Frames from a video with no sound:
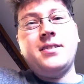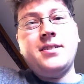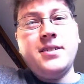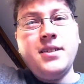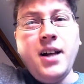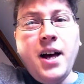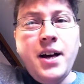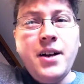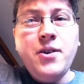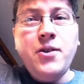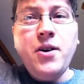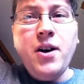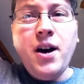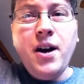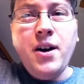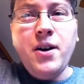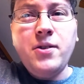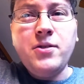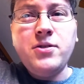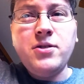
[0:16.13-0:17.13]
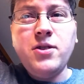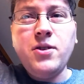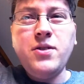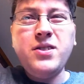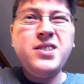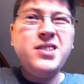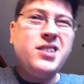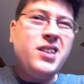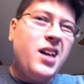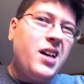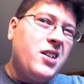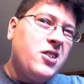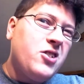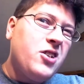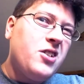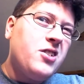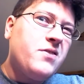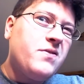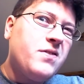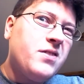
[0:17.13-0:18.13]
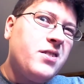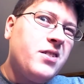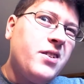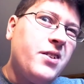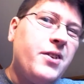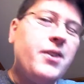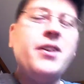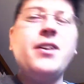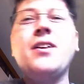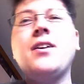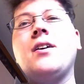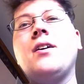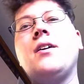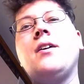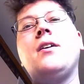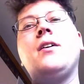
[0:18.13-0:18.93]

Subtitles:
Saline, Ohio, so a slight change of scenery.